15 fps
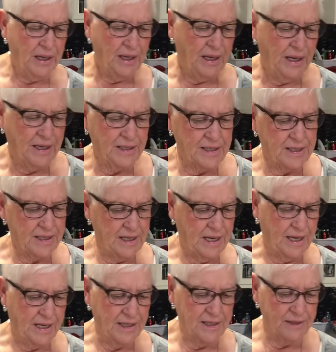It
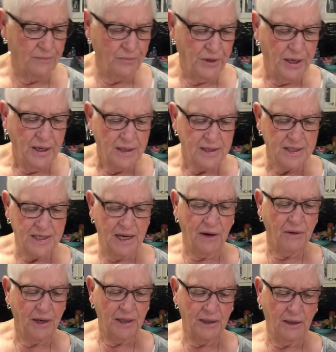says,
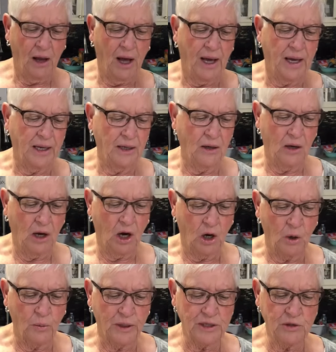"Sarah and I
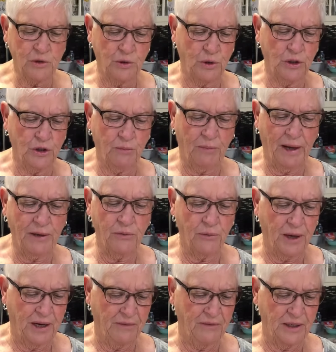always cooked my
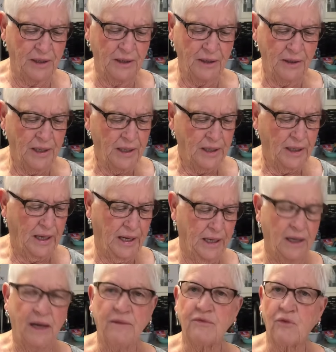gravy in
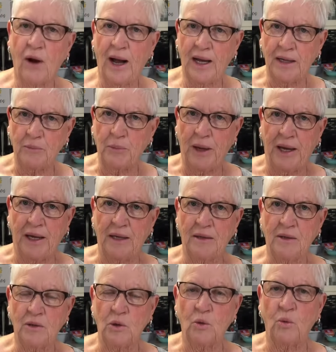a frying pan.
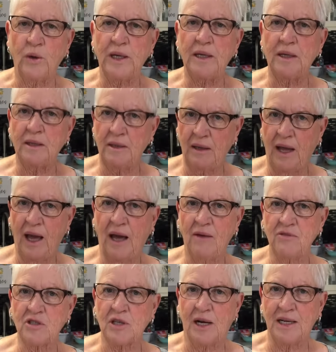We didn't have
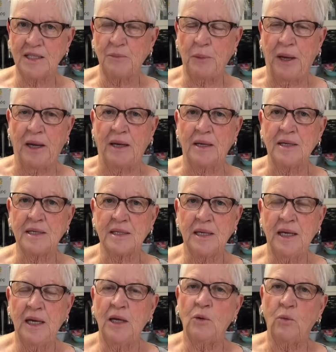saucepans.
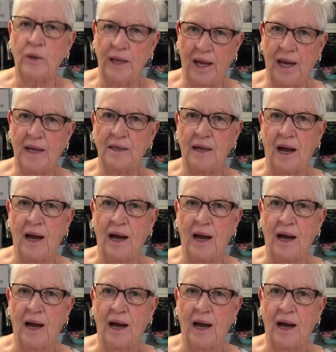We had